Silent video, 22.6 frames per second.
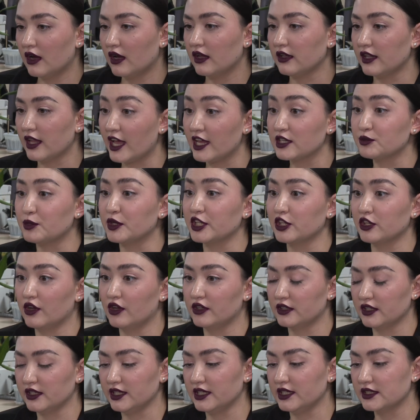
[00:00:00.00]
Last but
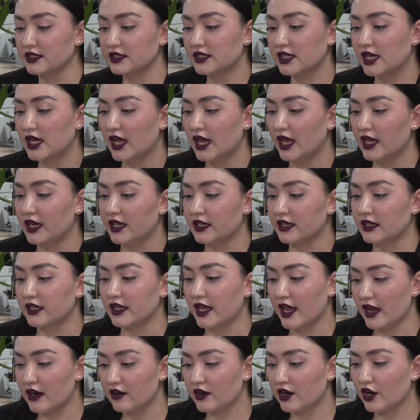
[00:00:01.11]
not least, in an
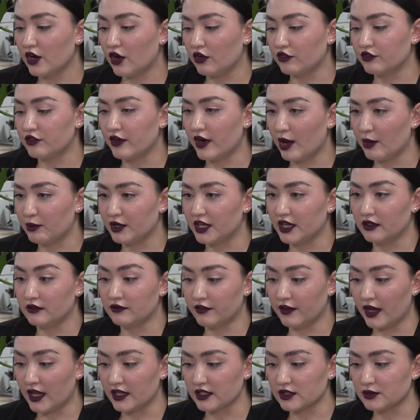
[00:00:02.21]
era of rapid
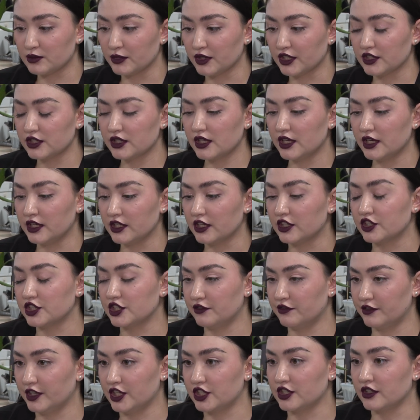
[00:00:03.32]
advancement in
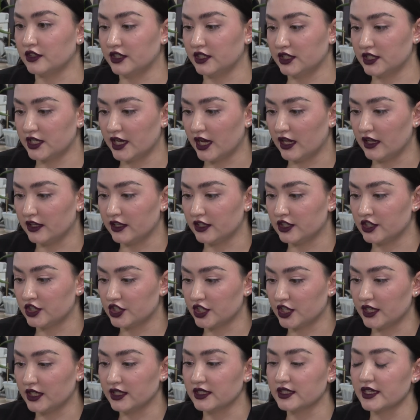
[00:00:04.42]
artificial
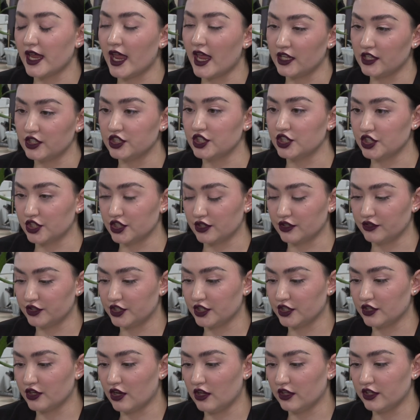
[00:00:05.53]
intelligence and digital
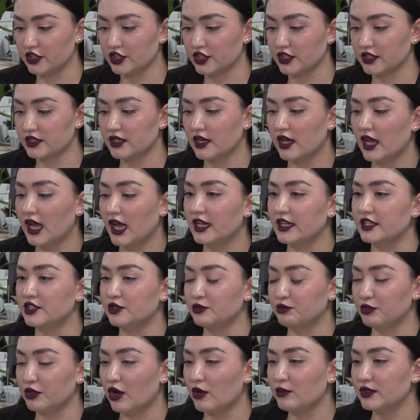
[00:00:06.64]
technologies,
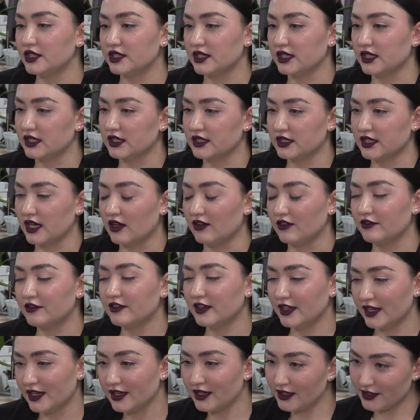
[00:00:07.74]
diplomacy itself
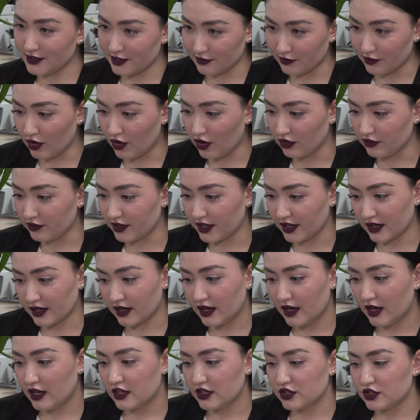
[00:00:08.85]
is evolving.
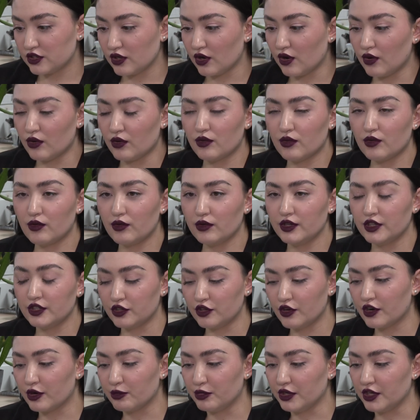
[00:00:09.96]
So, in
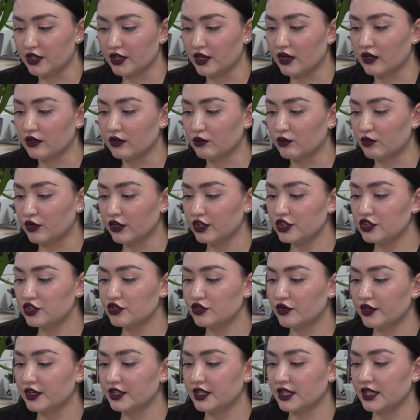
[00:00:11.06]
your opinion, what
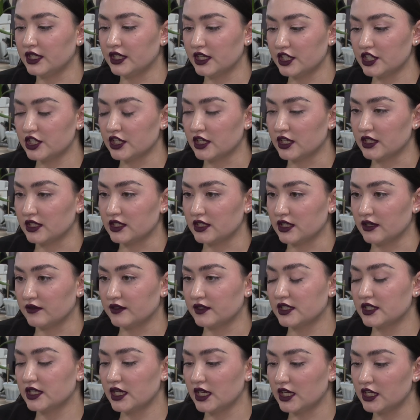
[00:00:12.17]
joint
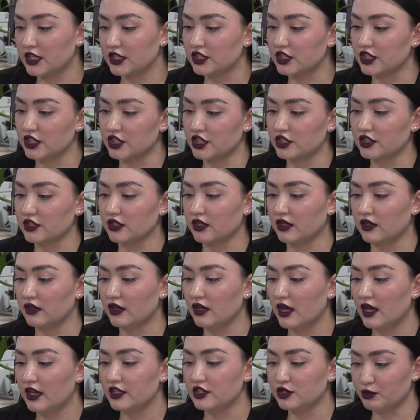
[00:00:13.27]
initiatives in digital
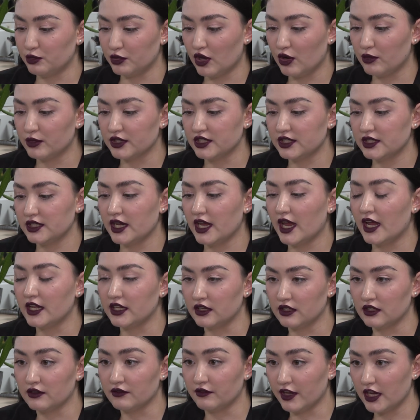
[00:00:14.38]
diplomacy and
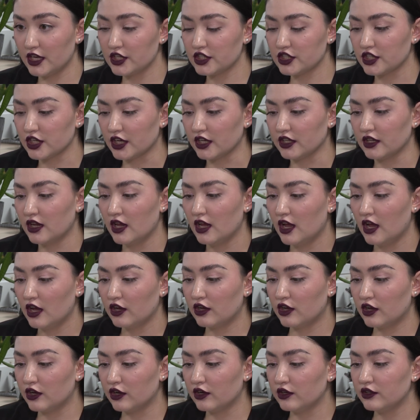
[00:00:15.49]
innovation
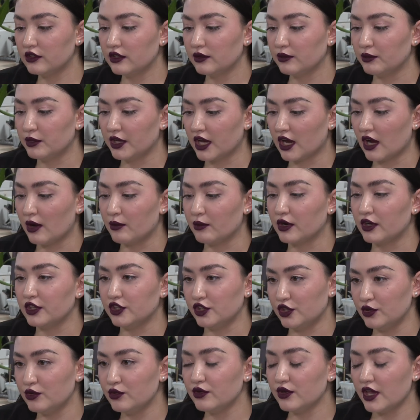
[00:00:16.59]
could become
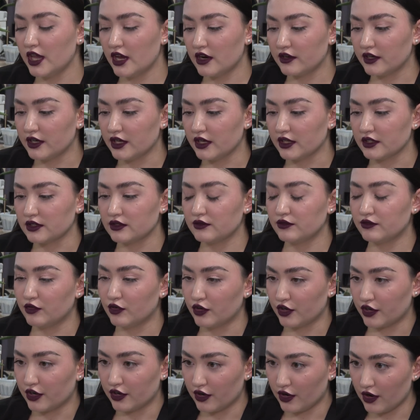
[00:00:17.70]
new areas for
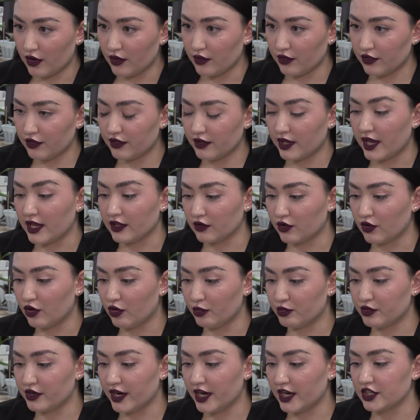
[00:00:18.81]
growth and
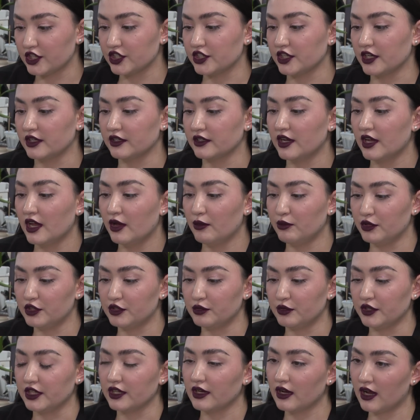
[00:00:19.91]
cooperation
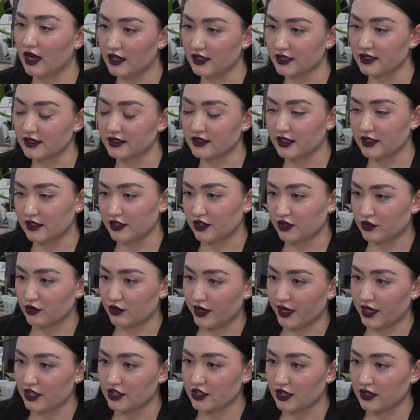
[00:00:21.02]
between Kazakhstan and
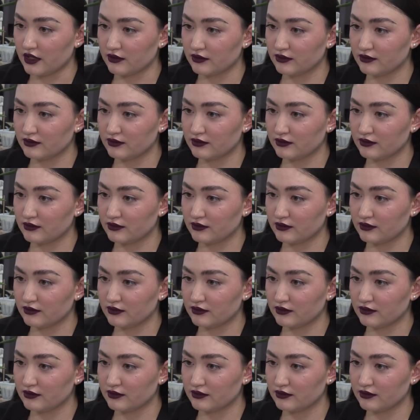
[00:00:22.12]
Croatia?